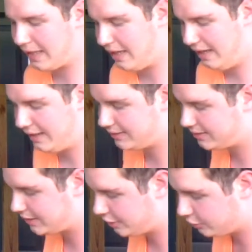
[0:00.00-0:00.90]
And
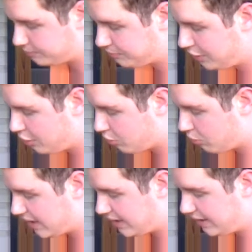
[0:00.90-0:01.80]
so
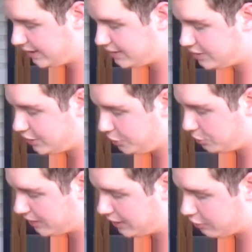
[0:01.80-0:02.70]
when I get
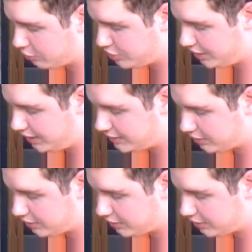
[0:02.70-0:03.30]
to another C,